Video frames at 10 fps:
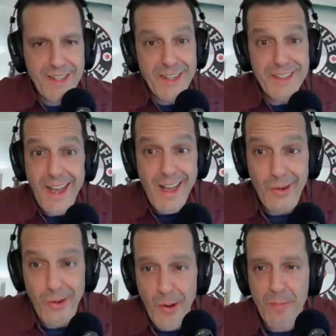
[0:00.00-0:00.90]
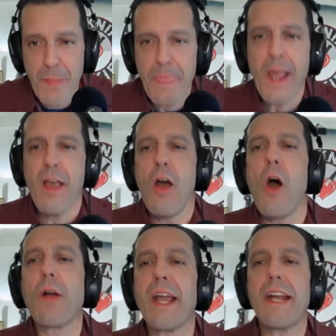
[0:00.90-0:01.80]
things. I don't know.
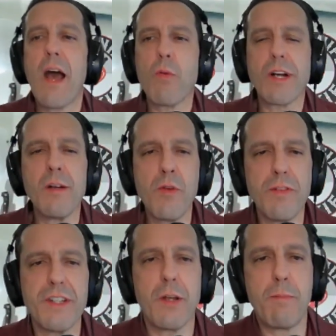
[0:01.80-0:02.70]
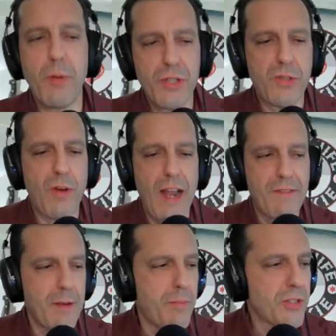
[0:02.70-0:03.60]
Okay, now we're going to move into
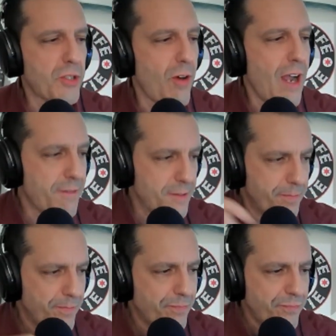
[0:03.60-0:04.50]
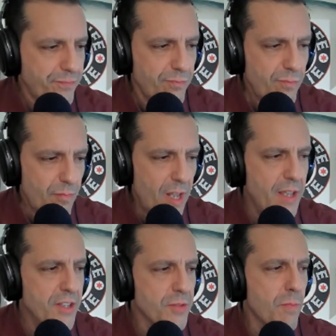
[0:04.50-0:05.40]
bushcraft. Now, bushcraft
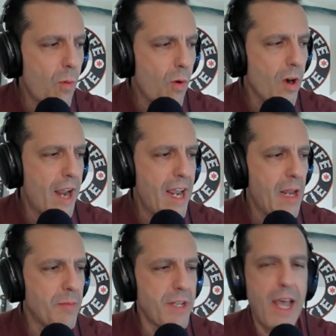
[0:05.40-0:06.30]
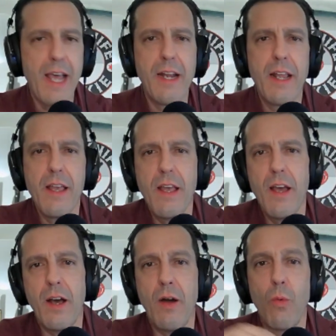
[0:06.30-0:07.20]
is more aimed at
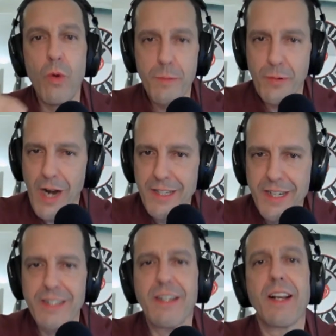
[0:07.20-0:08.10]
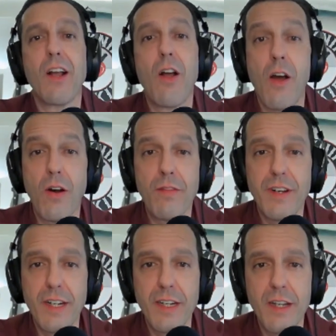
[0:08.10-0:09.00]
wood processing,
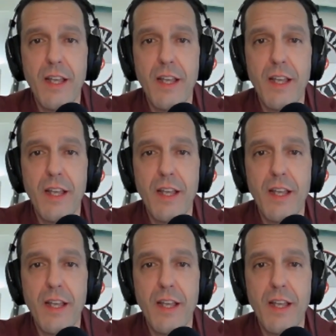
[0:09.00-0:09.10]
carving,